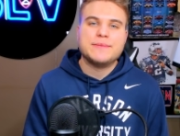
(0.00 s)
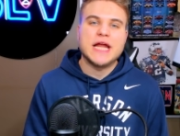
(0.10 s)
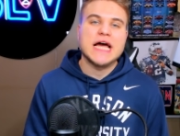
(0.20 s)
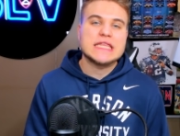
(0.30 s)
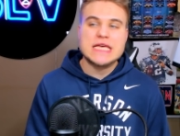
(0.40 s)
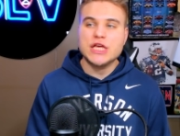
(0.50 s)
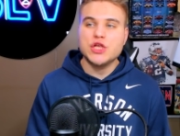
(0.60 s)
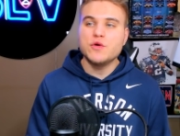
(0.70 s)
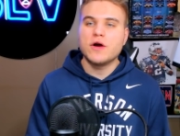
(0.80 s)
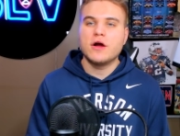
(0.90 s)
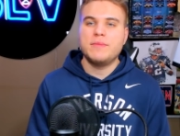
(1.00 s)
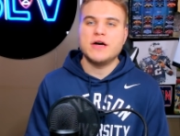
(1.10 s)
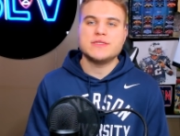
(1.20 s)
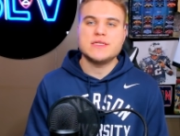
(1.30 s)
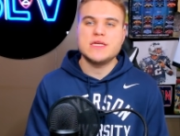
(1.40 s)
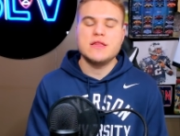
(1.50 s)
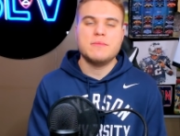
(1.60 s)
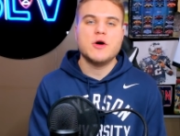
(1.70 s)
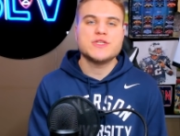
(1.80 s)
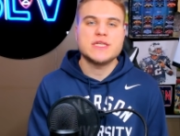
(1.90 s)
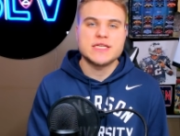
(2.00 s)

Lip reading: But I think you are about to see the most